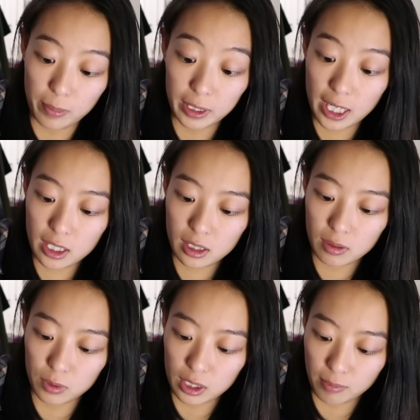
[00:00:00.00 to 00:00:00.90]
replace
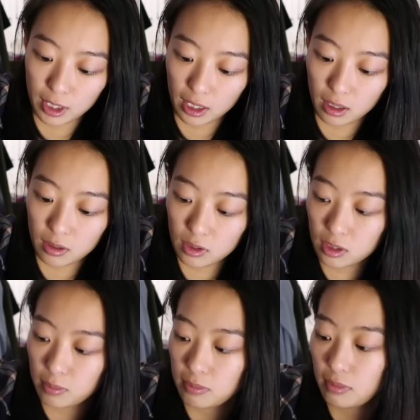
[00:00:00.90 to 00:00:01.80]
it with something
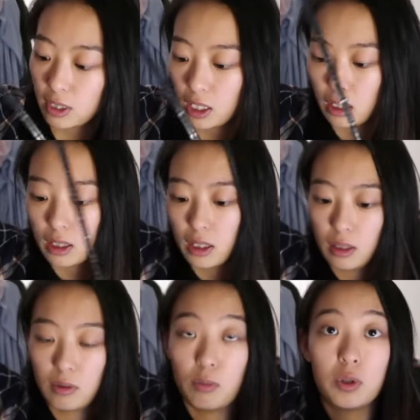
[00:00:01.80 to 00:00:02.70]
else.
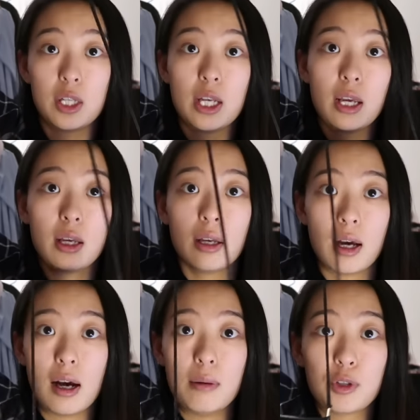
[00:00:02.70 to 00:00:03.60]
We'll see.
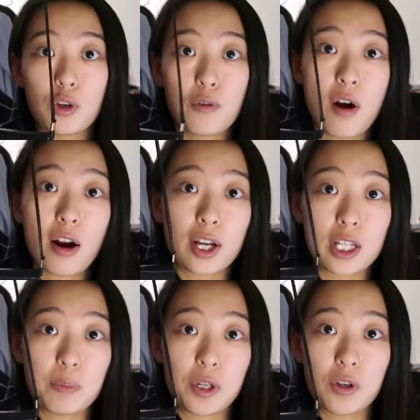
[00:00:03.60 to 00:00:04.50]
So far,
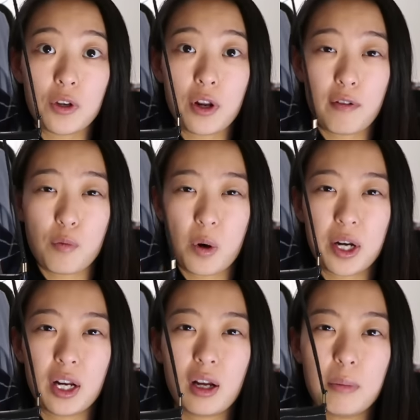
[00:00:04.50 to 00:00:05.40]
it's been good. I've
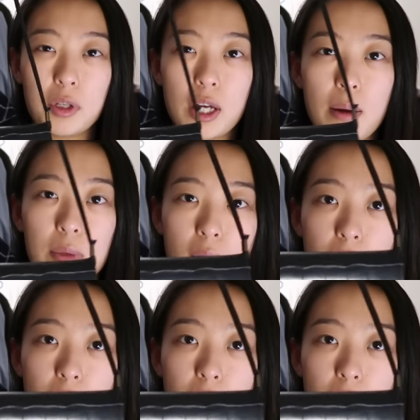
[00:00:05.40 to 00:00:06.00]
worn it a couple of times